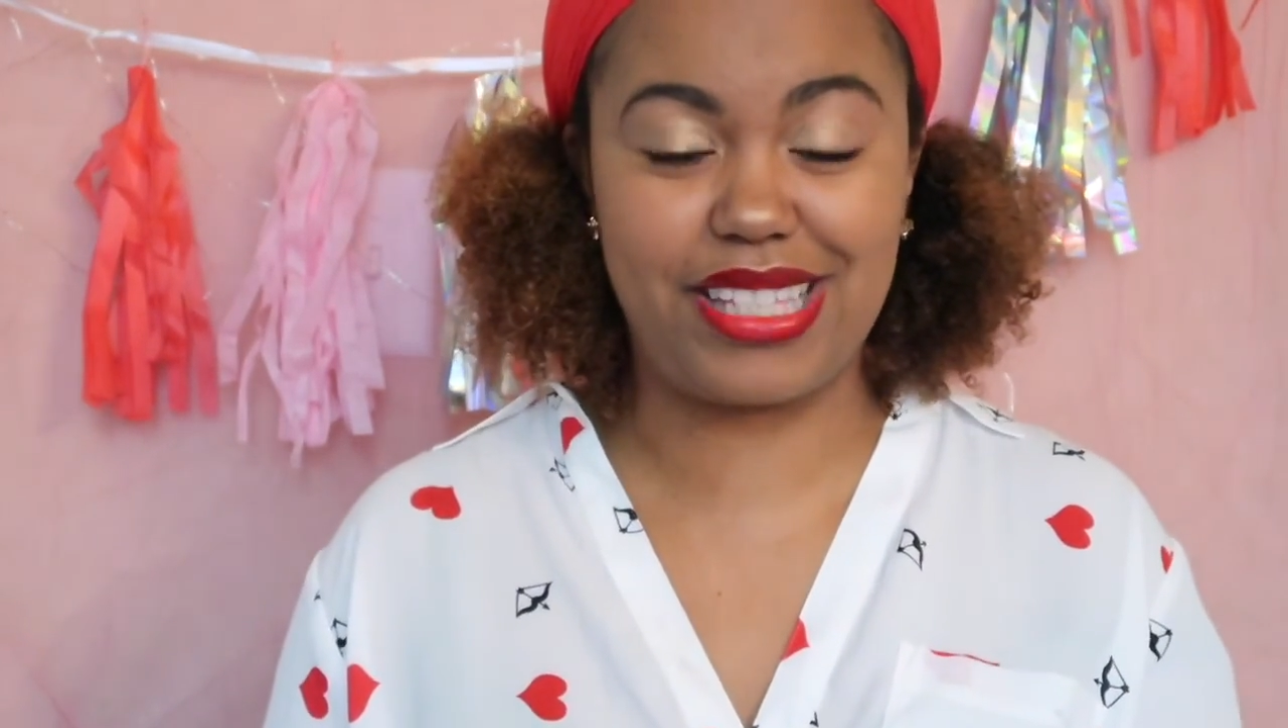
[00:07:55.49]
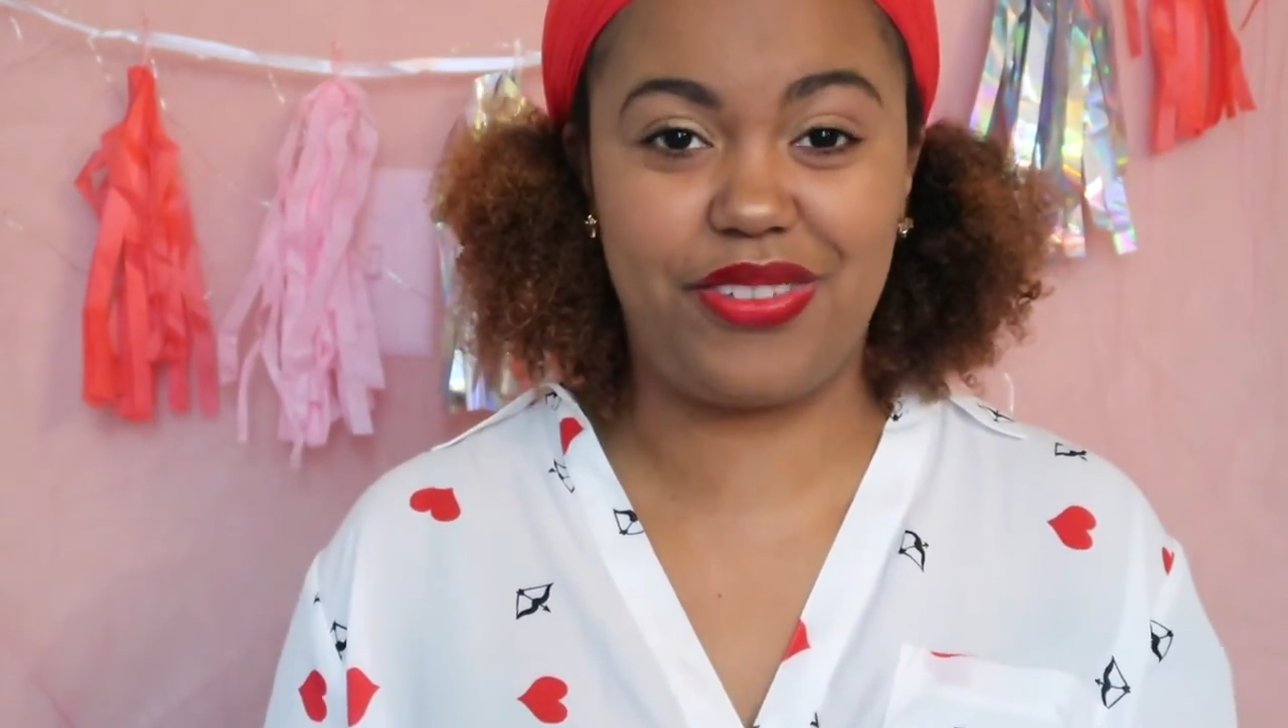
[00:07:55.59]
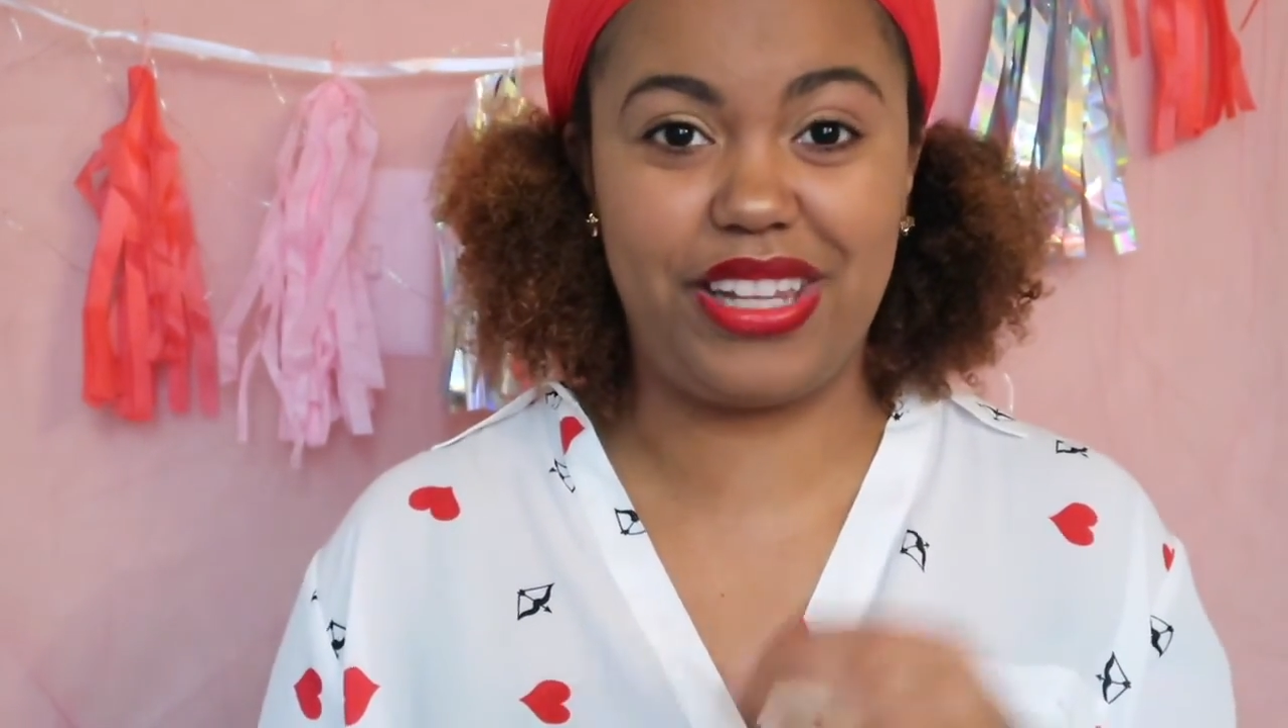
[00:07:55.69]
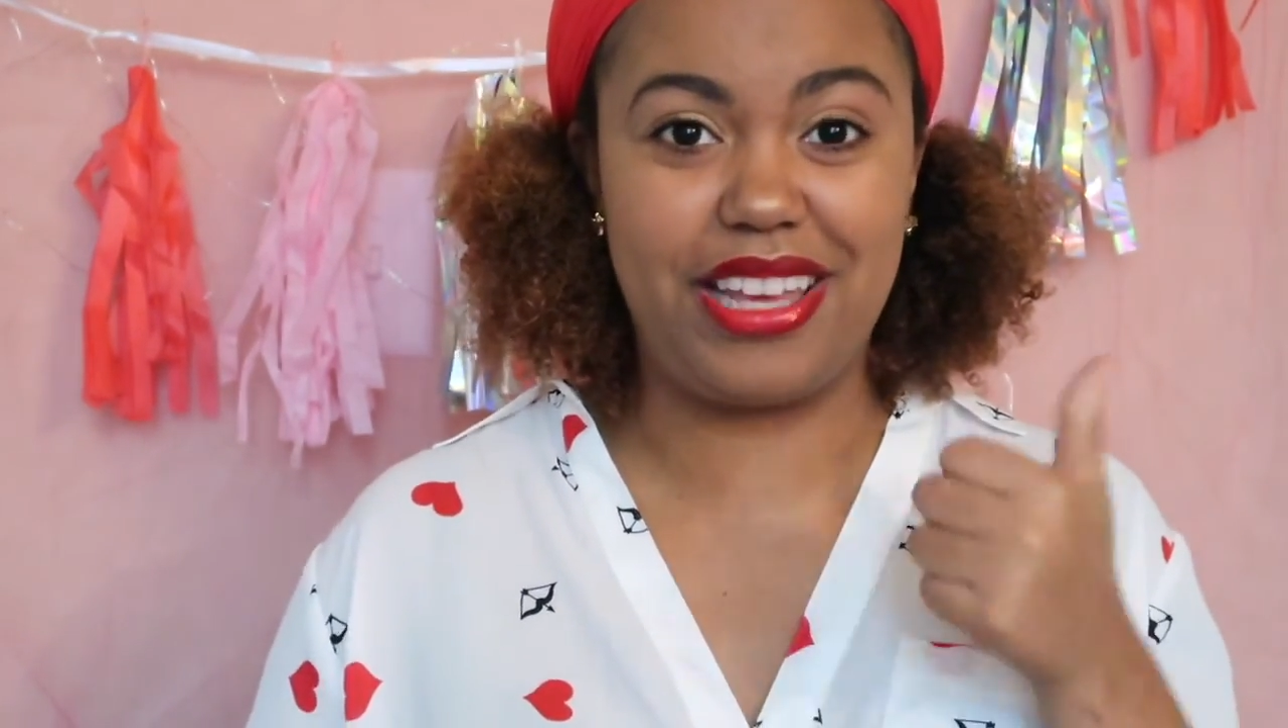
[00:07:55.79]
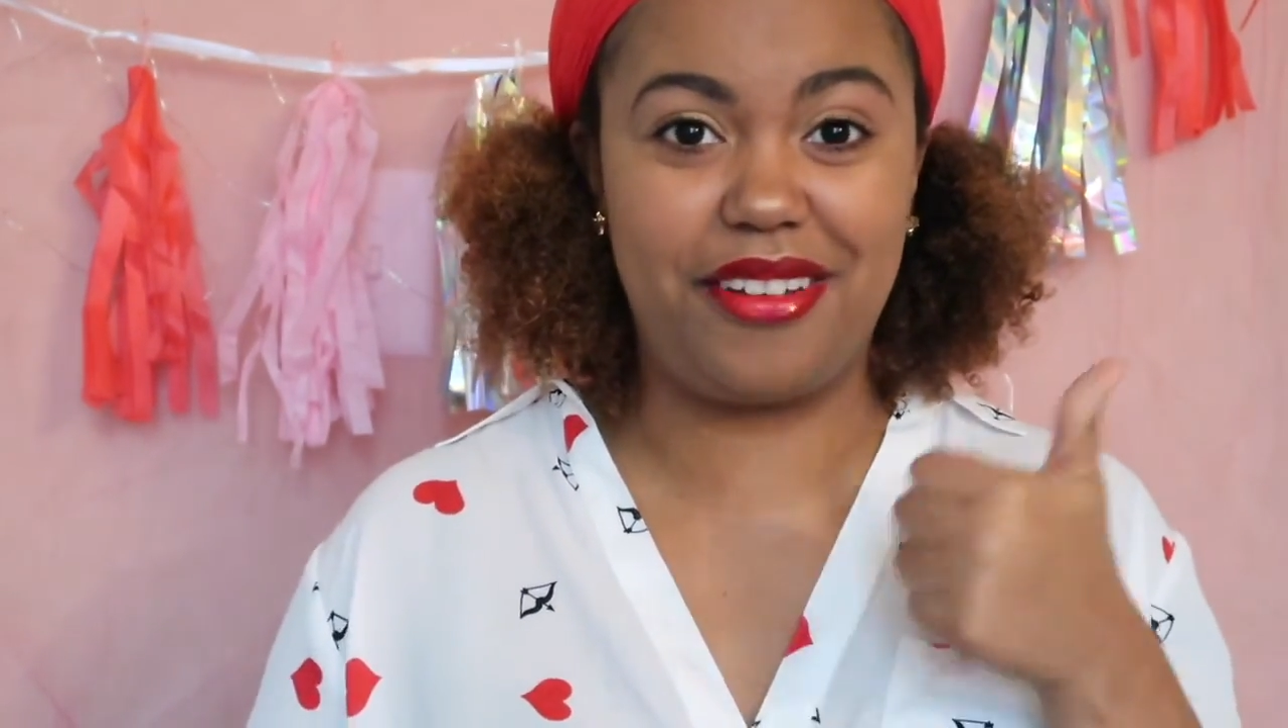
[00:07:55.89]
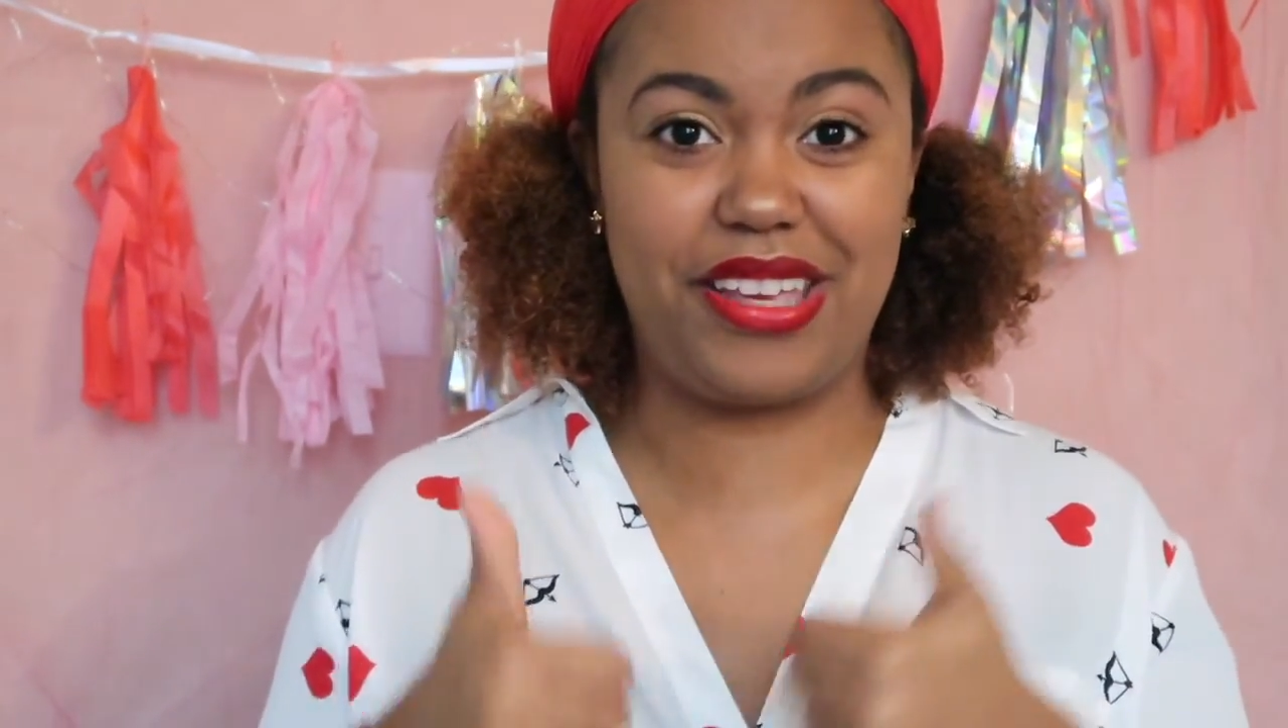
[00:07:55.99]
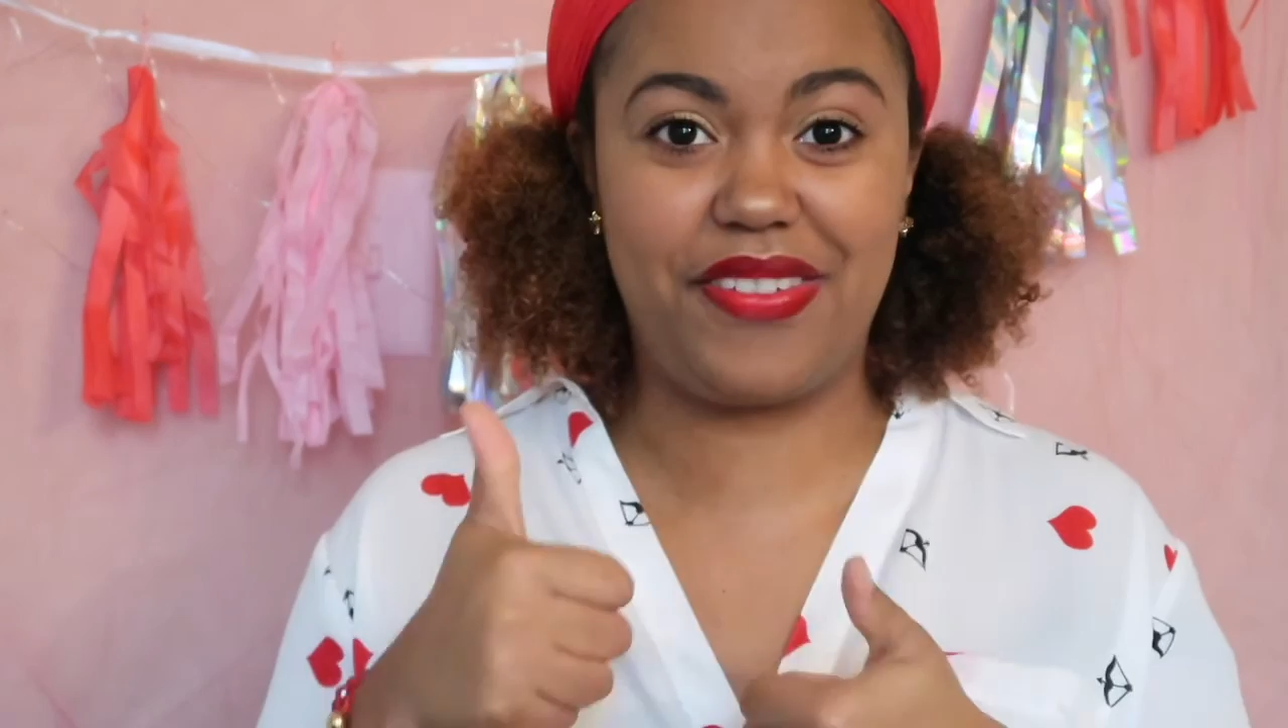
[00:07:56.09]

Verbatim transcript: this video,